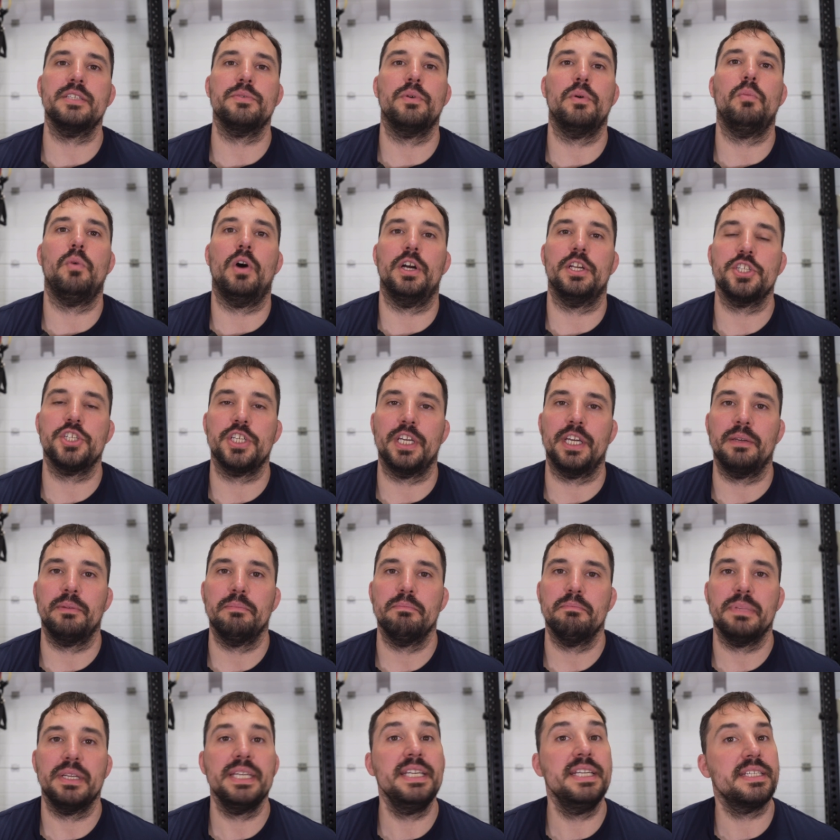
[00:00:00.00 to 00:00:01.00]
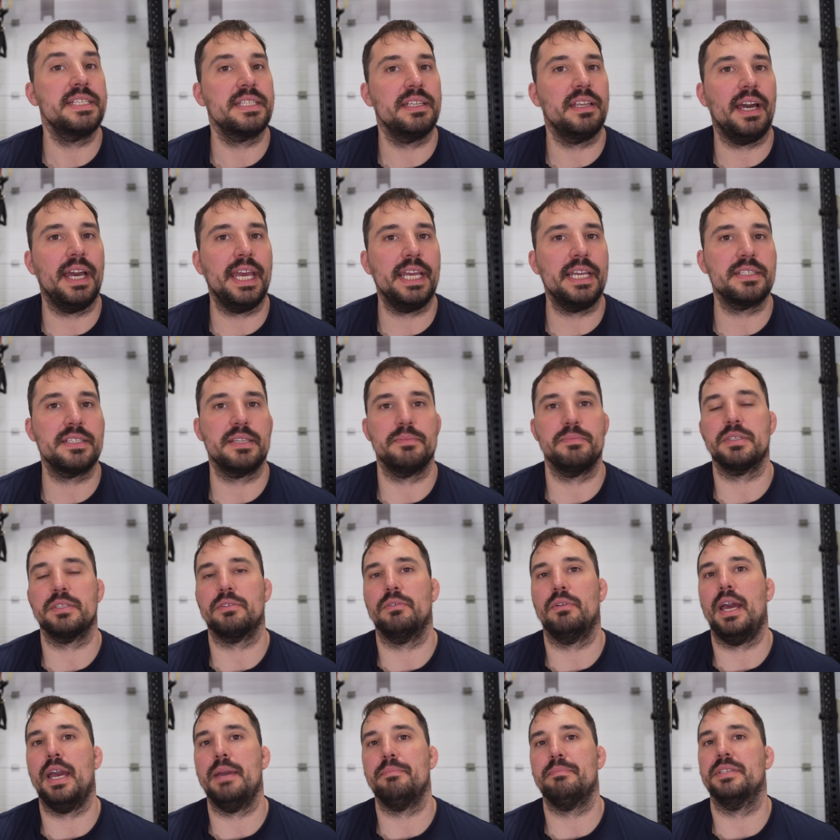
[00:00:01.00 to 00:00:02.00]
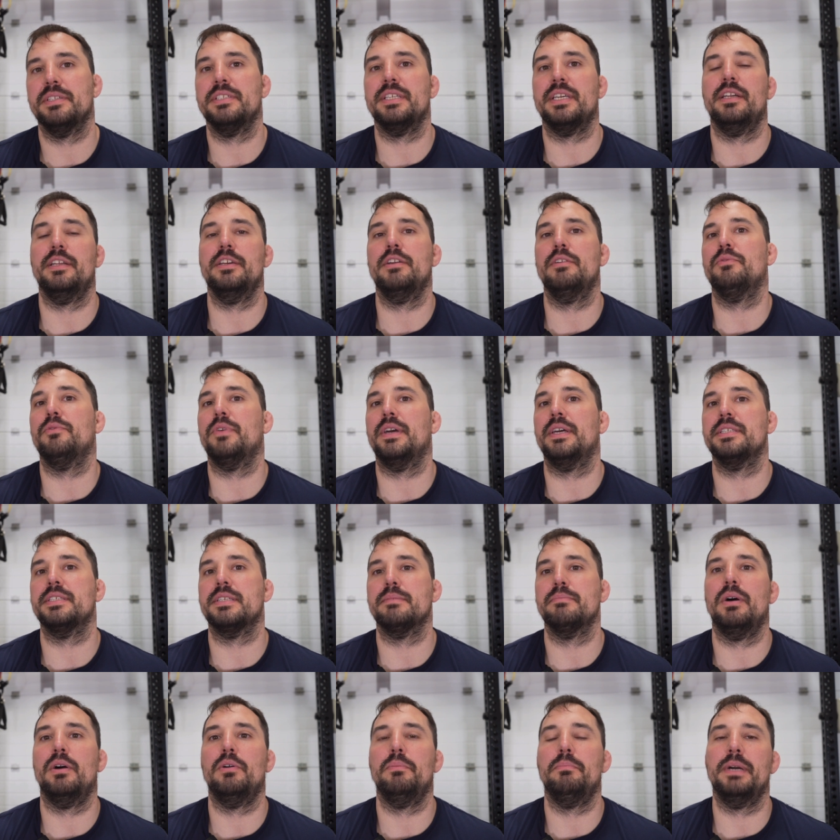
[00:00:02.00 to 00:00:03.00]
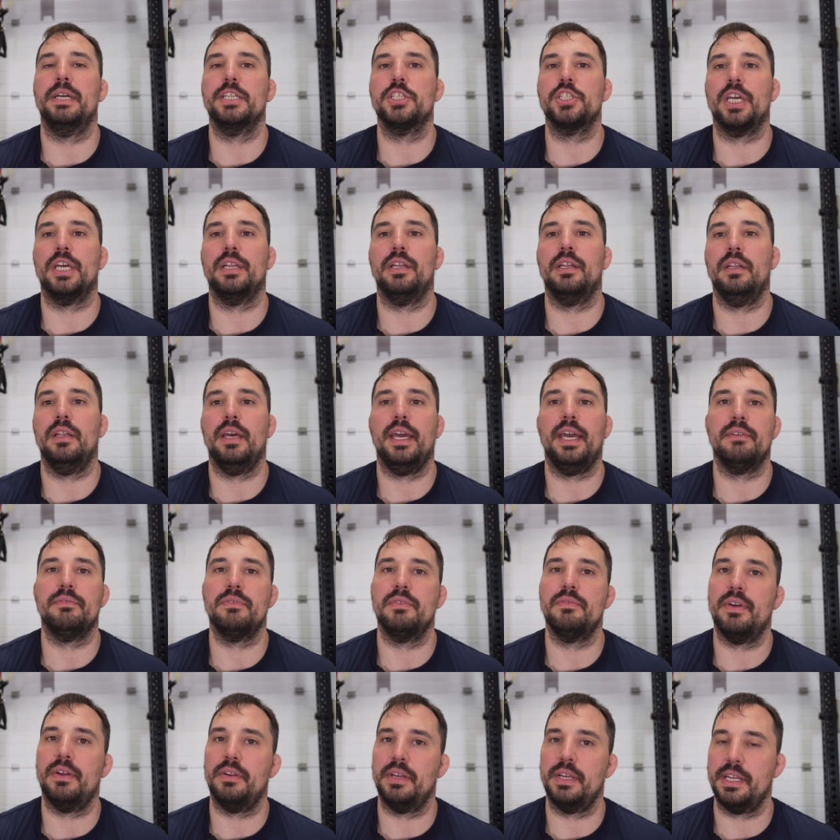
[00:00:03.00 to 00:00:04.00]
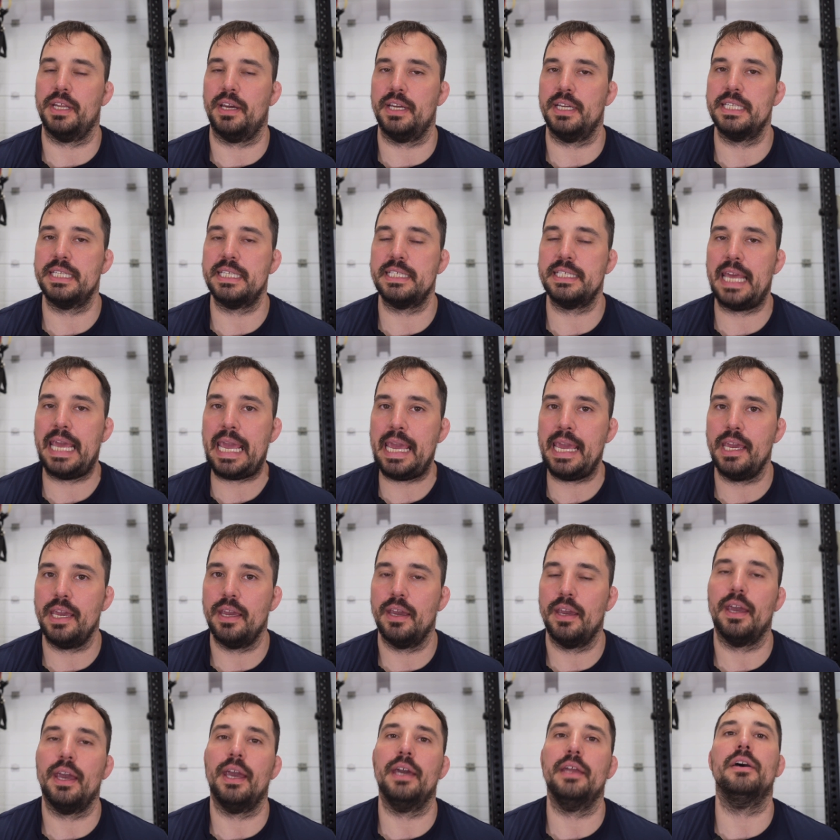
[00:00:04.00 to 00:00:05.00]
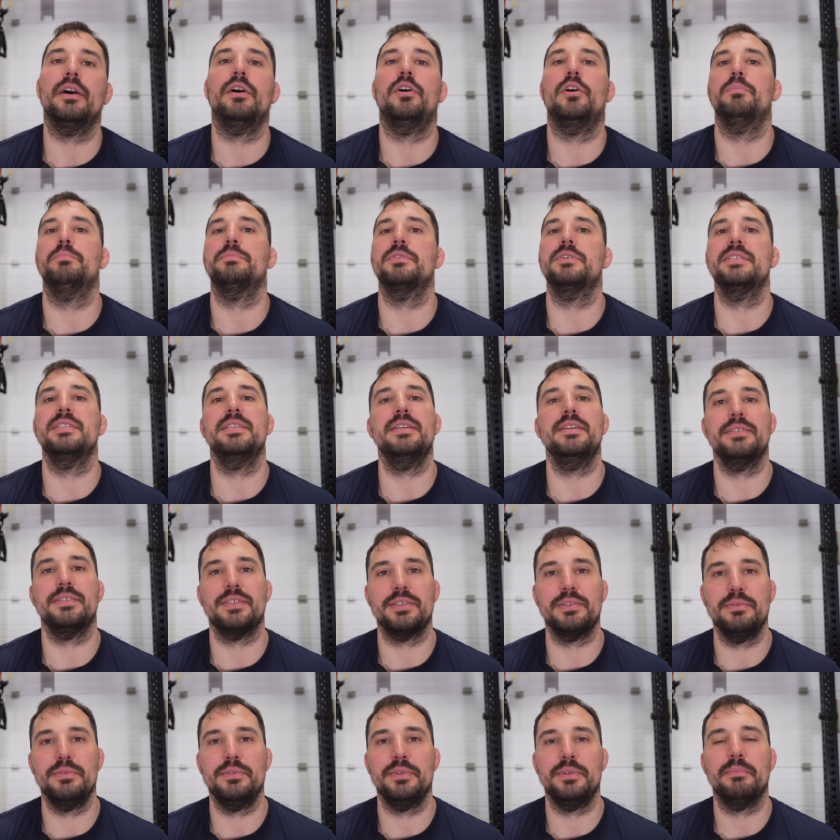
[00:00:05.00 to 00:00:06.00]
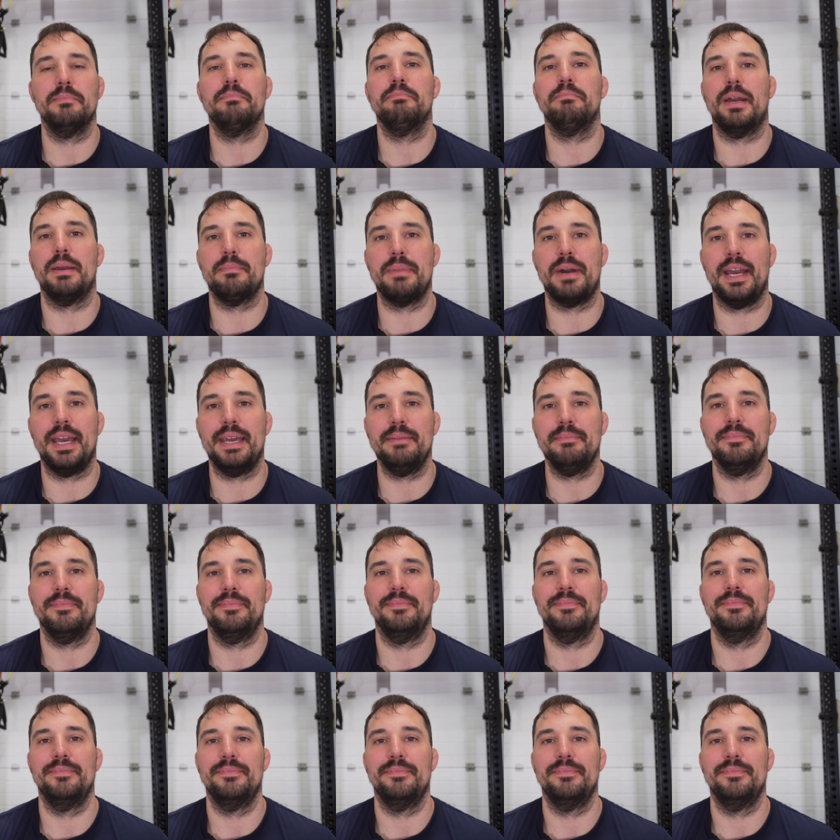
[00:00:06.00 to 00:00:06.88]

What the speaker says: for watching. Please like, subscribe and tell your friends about my channel. Have a very nice day and I hope to see you soon. Bye bye.